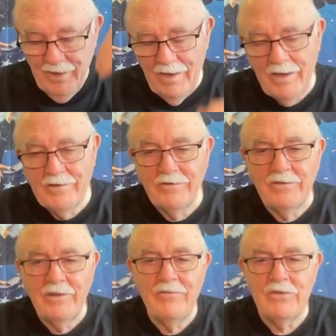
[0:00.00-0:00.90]
I just
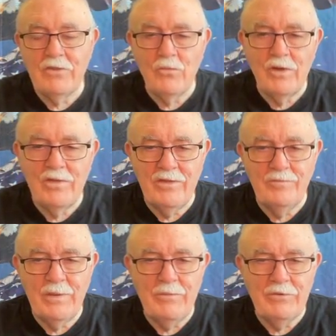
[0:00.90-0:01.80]
love it the way these
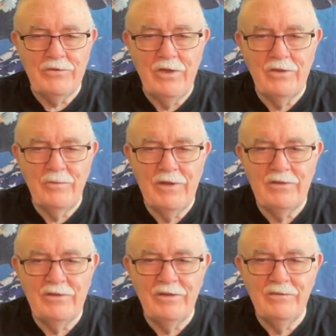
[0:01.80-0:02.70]
people talk
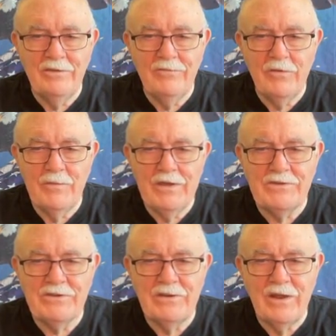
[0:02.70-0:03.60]
about
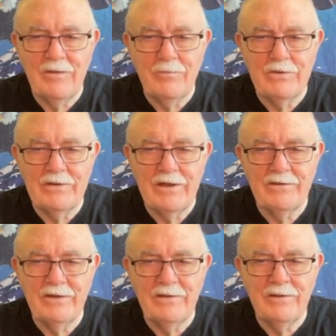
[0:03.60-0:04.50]
disinformation and
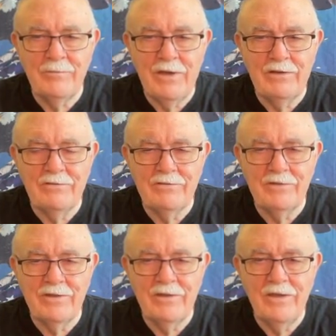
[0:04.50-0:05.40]
protecting
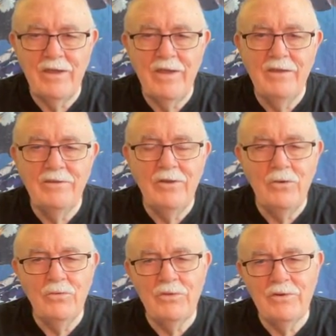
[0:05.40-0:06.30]
democracy.
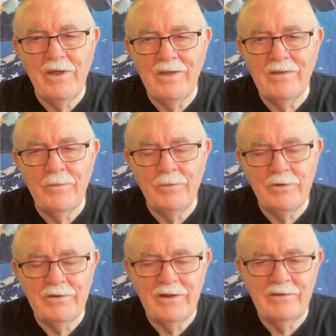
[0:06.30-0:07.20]
No, they're not
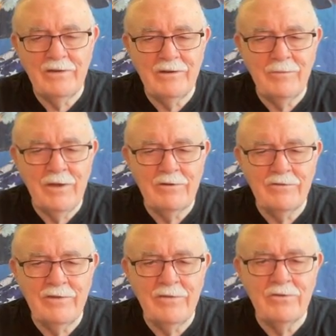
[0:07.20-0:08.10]
protecting
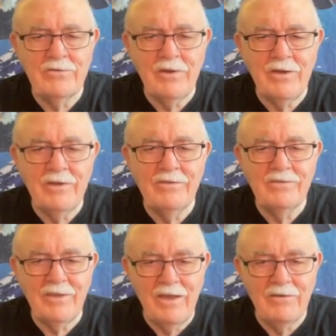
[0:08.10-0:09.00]
democracy. They're trying to
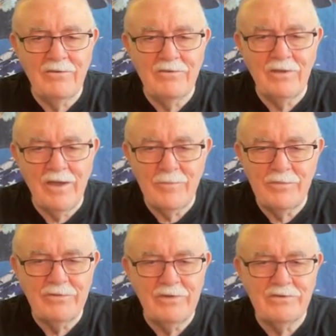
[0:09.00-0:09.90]
silence
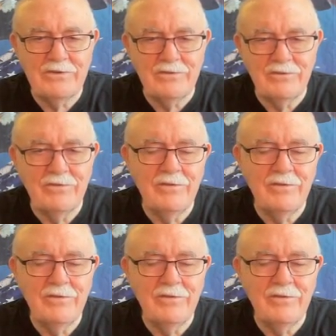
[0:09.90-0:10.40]
oppositions.